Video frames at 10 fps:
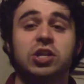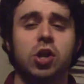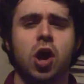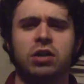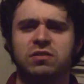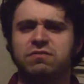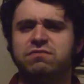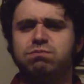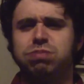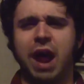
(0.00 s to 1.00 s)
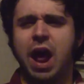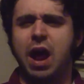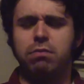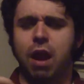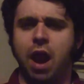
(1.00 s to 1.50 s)
a lot of
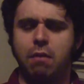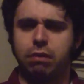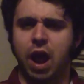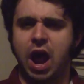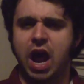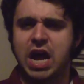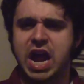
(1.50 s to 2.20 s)
blah blah blah